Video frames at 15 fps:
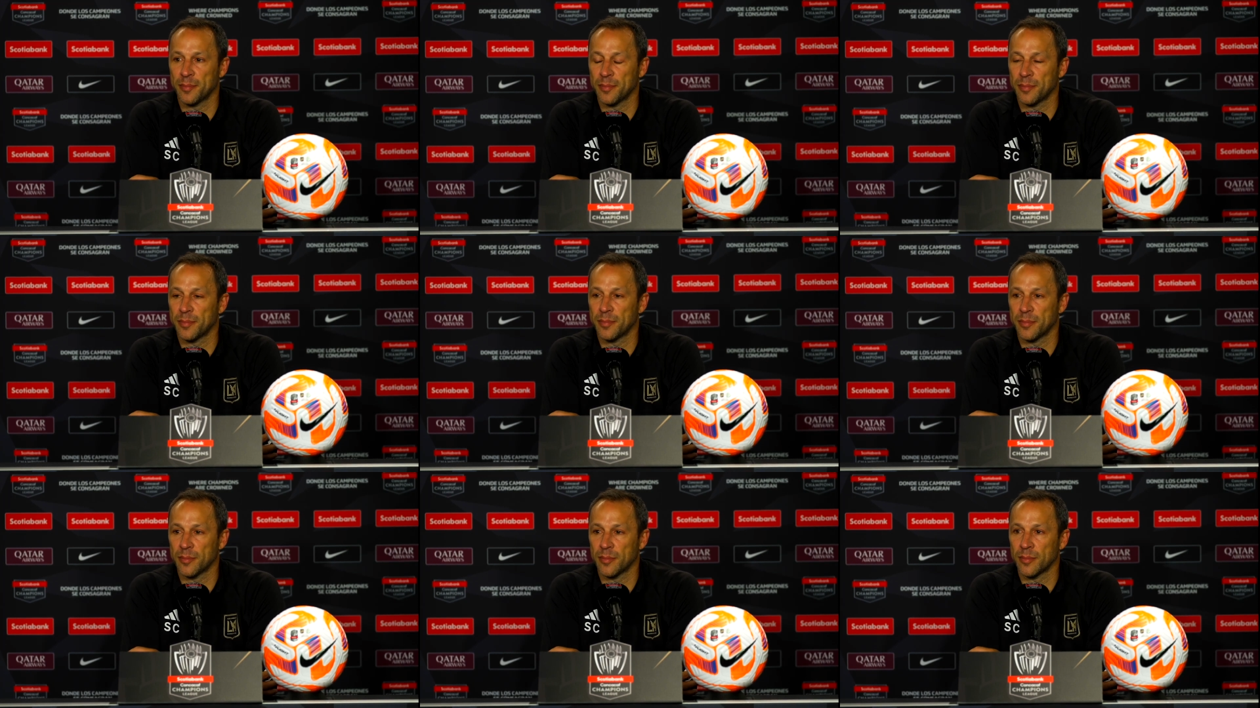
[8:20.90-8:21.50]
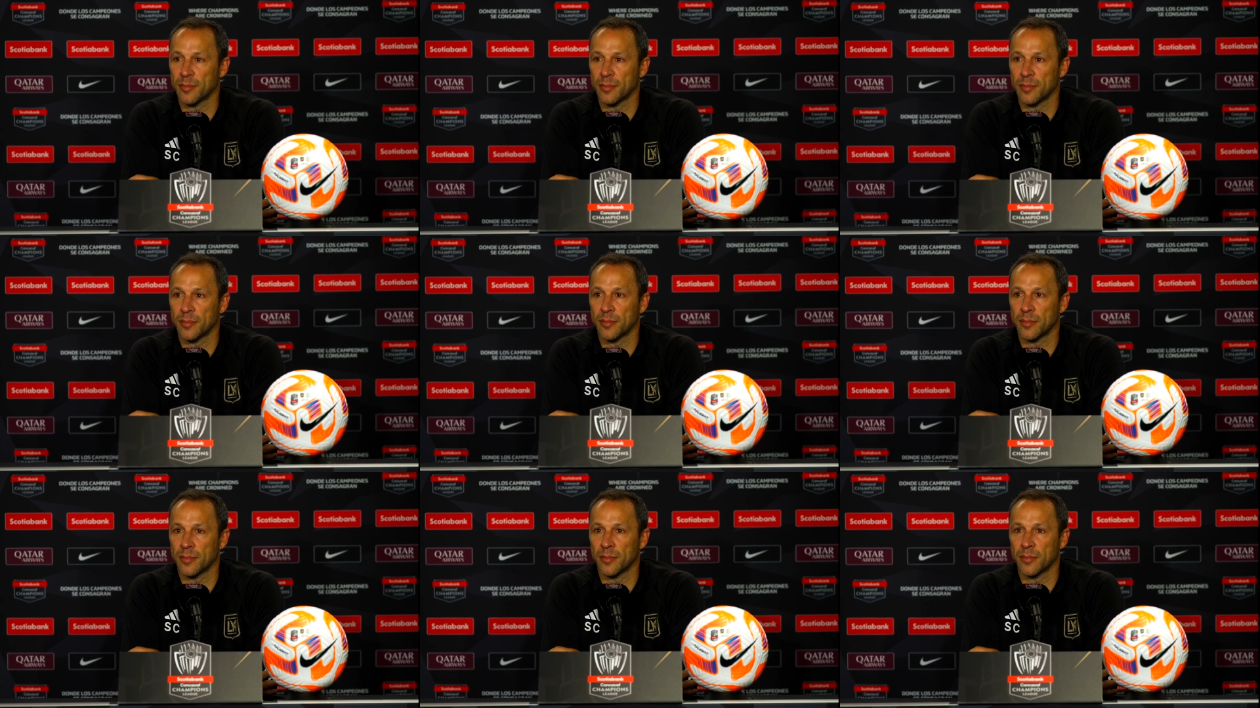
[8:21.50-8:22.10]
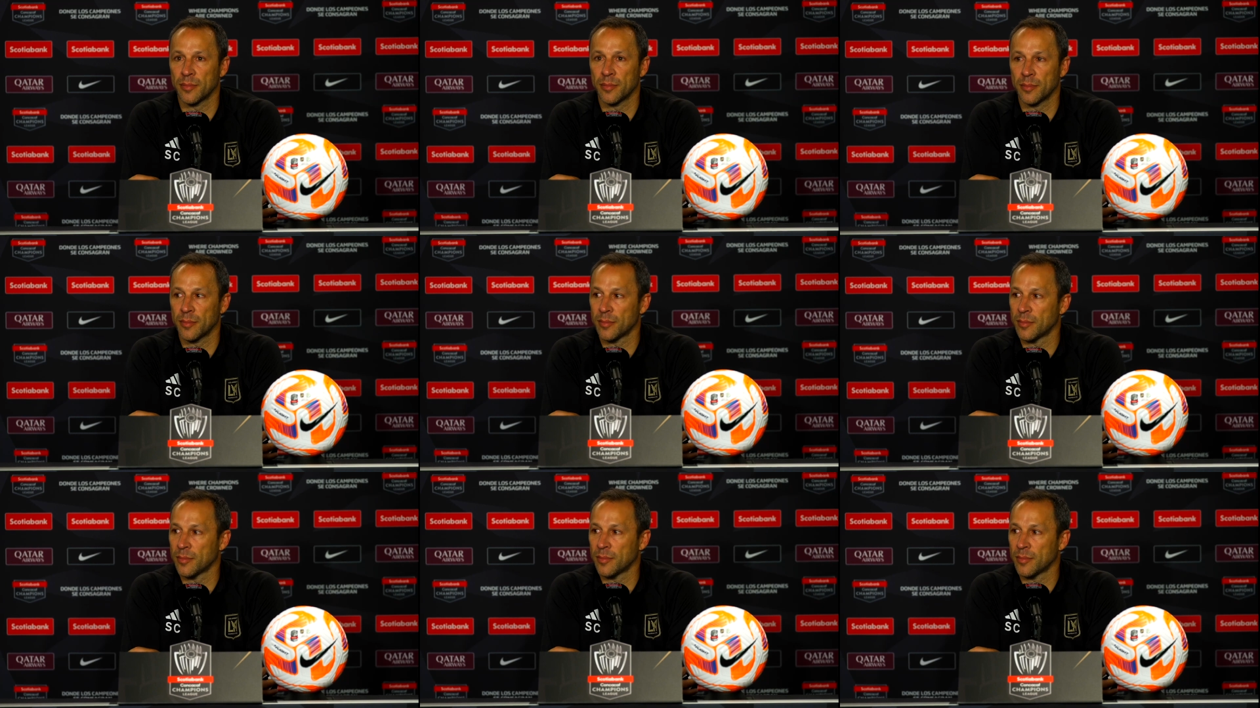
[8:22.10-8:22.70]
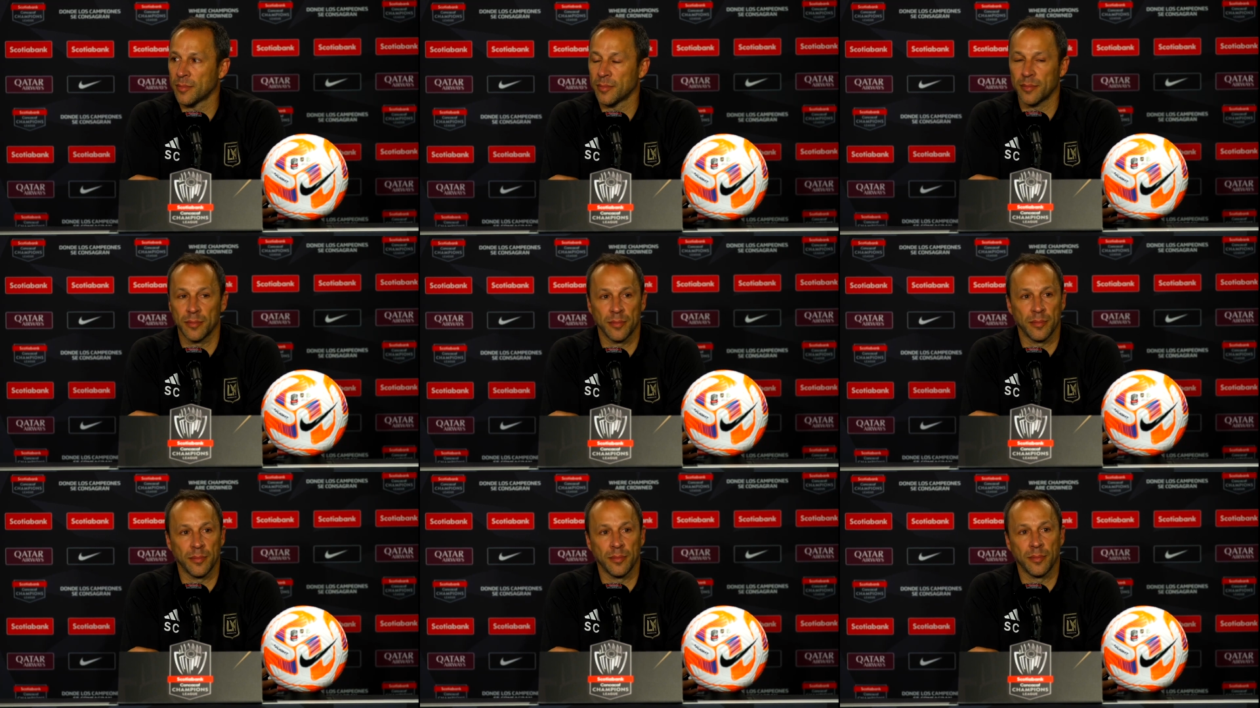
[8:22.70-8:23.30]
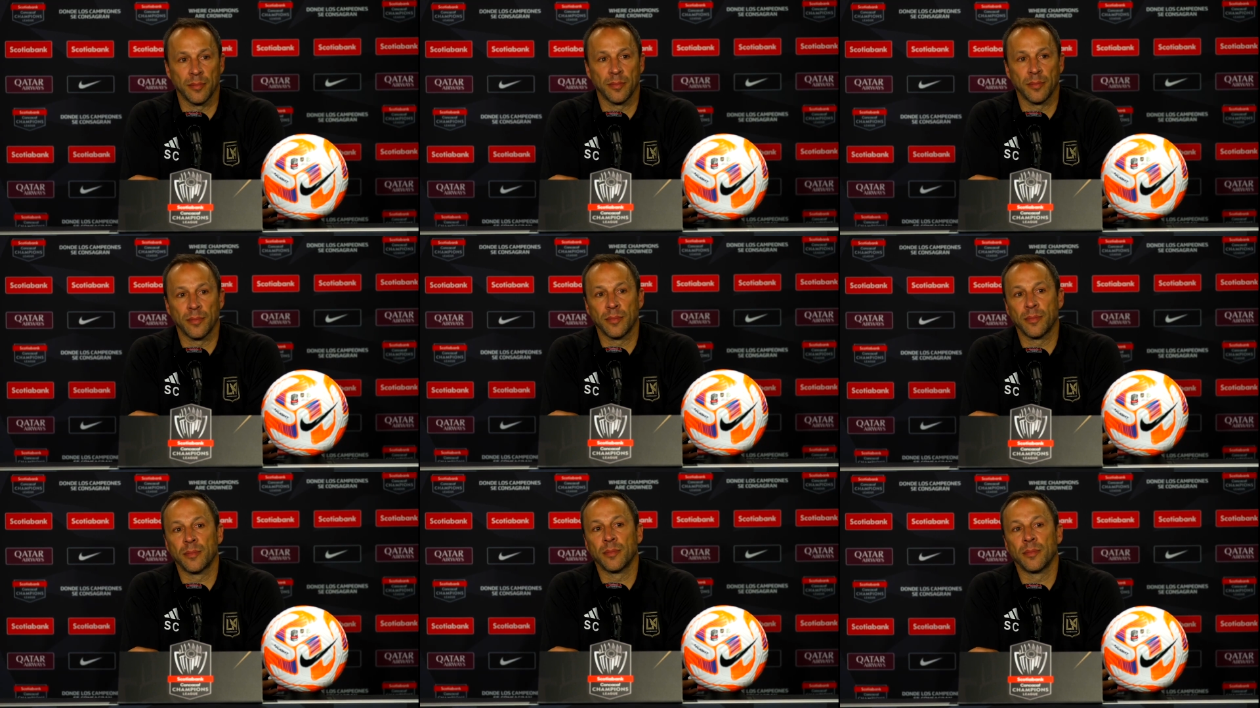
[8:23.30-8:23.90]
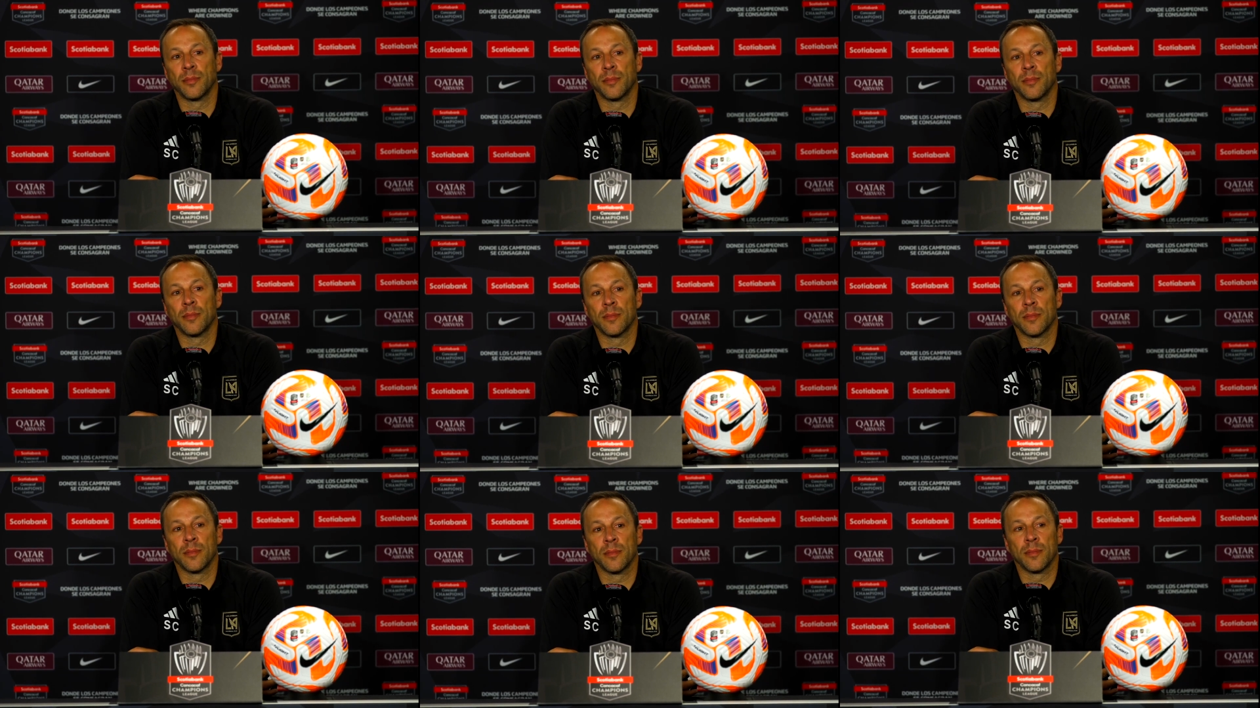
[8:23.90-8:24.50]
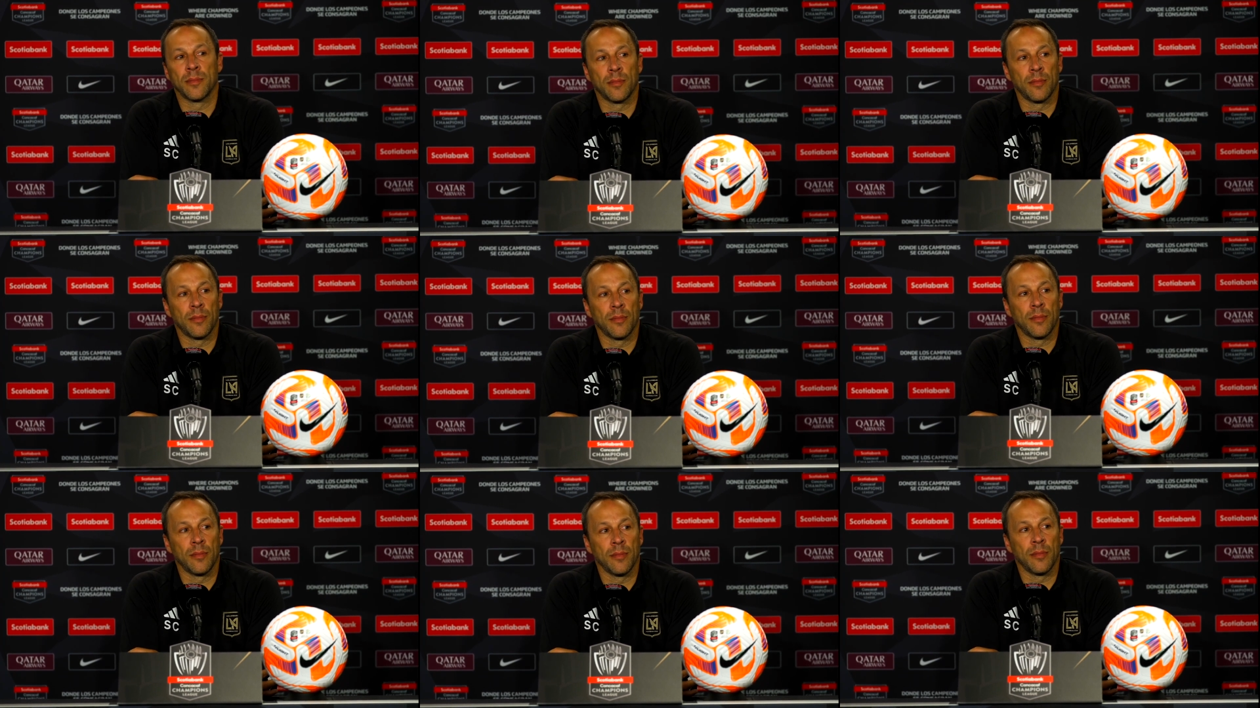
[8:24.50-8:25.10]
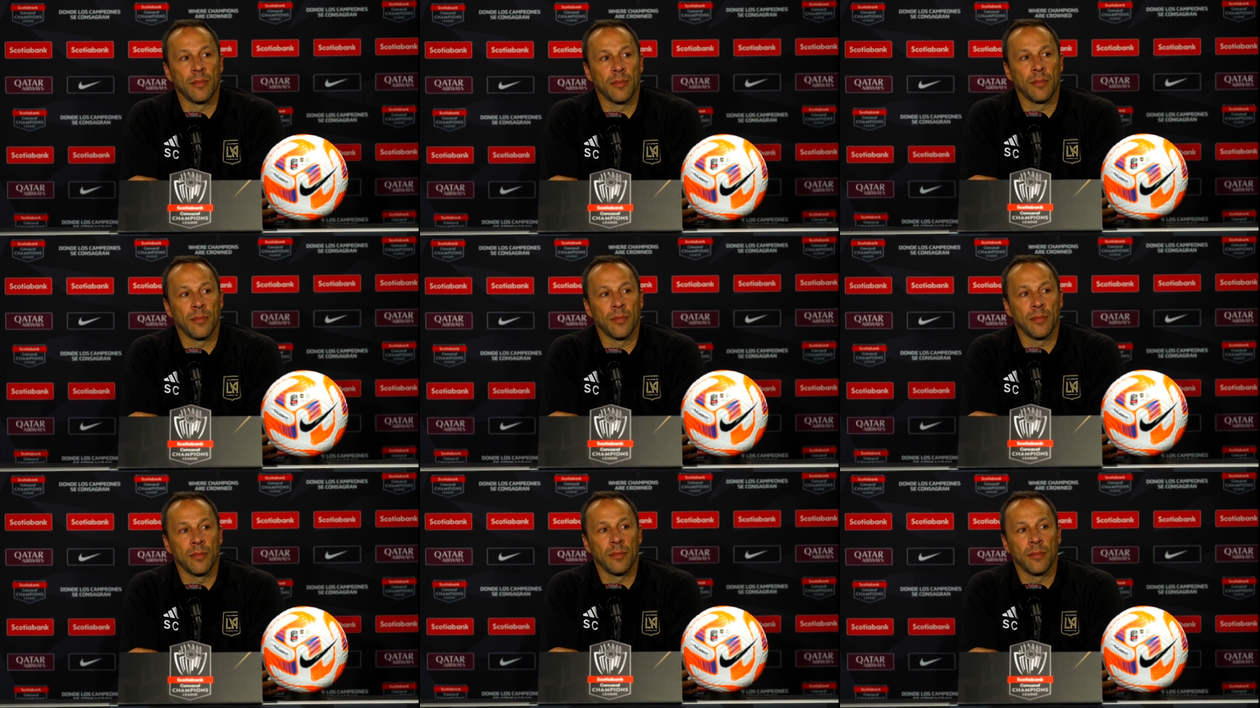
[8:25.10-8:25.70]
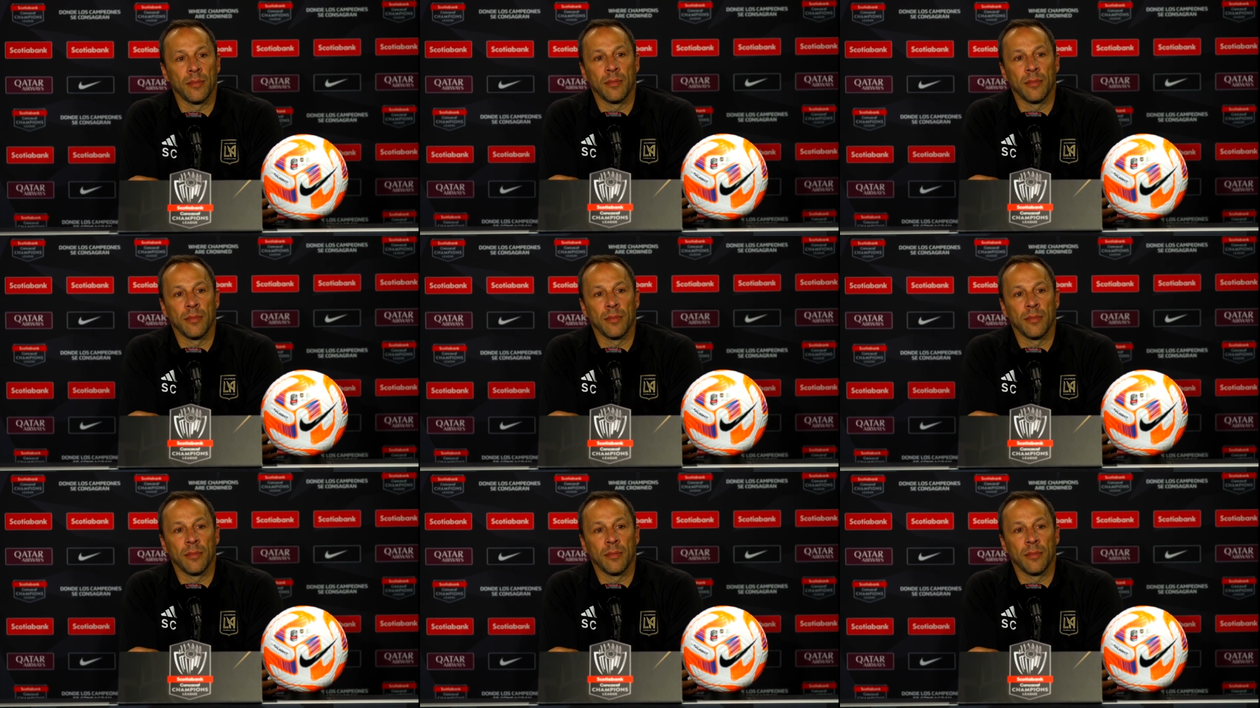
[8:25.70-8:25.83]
[no speech]